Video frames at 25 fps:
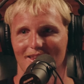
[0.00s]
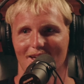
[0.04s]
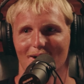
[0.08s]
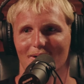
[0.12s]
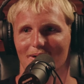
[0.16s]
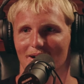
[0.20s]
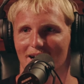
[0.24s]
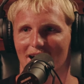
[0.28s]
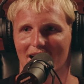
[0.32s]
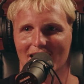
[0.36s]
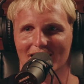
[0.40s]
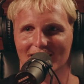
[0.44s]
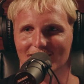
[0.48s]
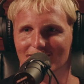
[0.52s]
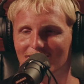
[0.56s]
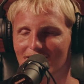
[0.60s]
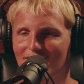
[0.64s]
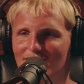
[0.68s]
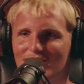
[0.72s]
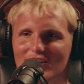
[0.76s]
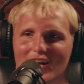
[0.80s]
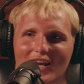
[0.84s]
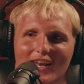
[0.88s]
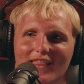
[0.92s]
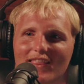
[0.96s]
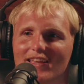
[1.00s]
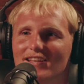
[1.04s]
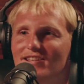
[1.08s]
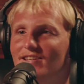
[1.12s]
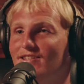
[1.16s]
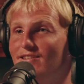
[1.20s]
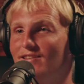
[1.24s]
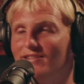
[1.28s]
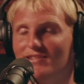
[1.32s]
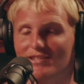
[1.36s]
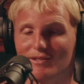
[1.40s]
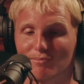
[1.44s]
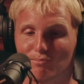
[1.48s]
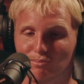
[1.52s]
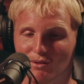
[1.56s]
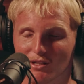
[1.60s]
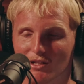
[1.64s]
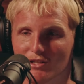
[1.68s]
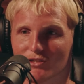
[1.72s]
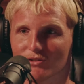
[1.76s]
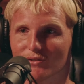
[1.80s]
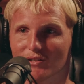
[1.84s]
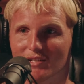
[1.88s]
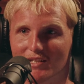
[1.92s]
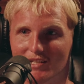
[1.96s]
organic reach out, and they're just
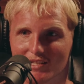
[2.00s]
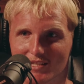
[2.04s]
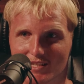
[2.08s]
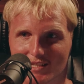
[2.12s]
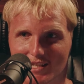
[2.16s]
splintering and